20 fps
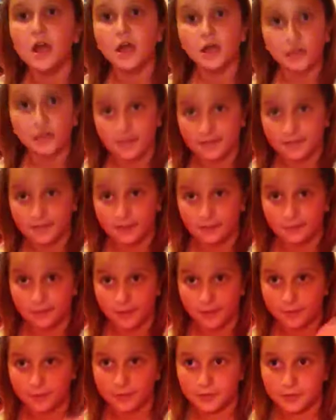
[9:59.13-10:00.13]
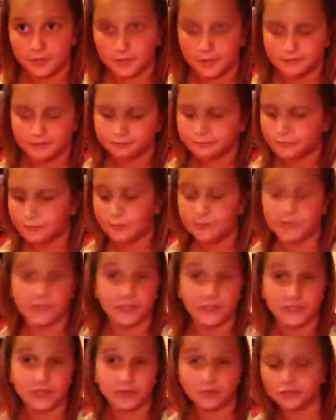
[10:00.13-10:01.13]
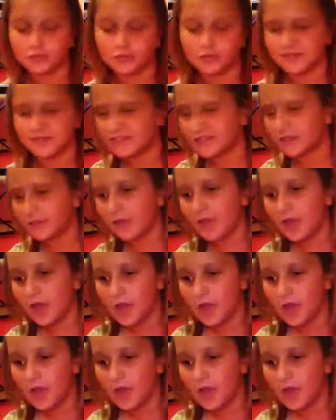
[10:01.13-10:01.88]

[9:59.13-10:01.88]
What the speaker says: That's not a wrap good, but I'm gonna take a shower in 2 minutes anyway.